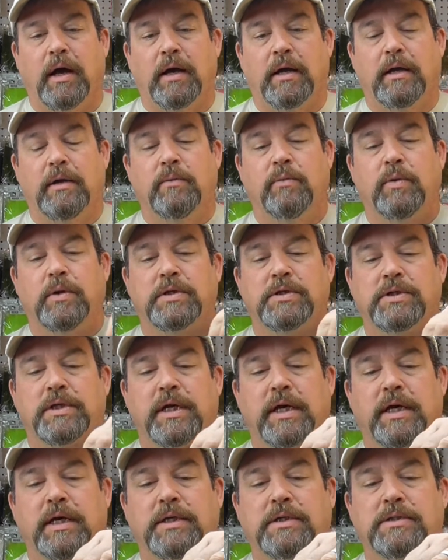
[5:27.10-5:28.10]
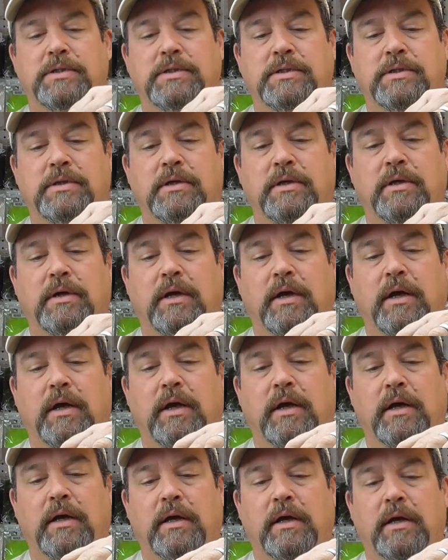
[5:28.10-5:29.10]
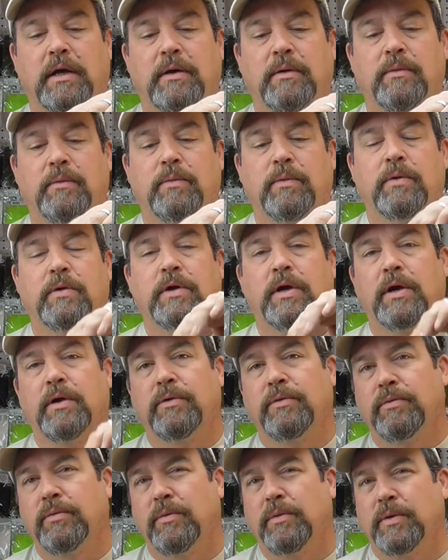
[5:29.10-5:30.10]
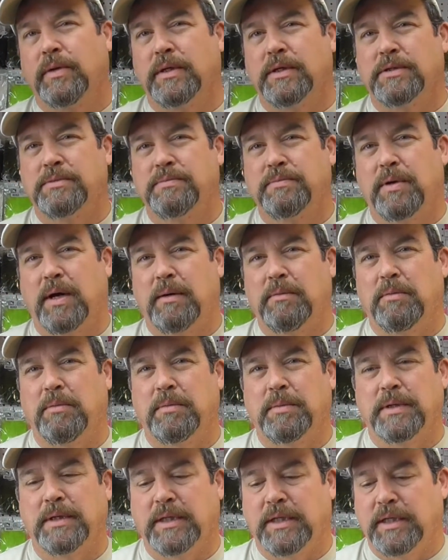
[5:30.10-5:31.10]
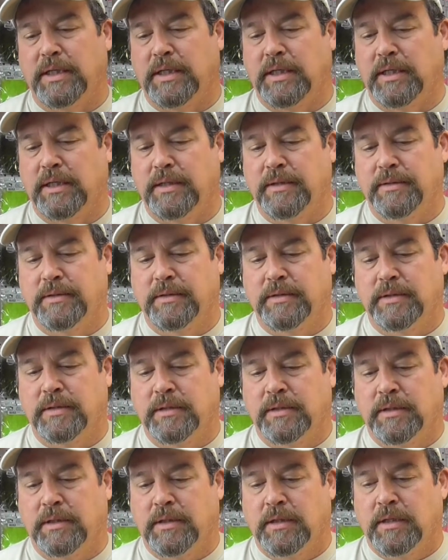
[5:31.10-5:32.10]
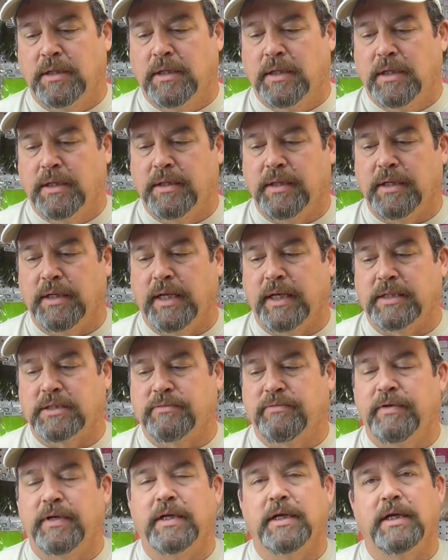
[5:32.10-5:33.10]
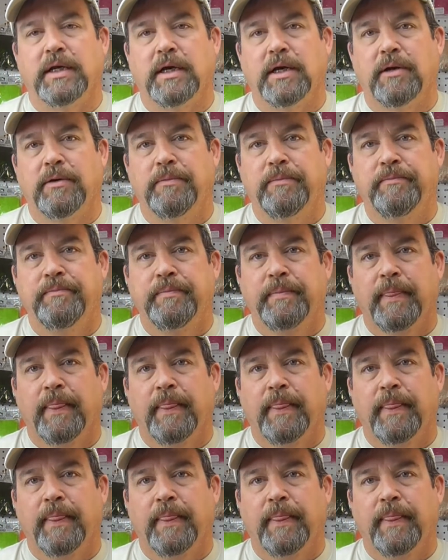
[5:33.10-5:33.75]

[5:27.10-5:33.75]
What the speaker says: in which case we'll go through this probably the next video.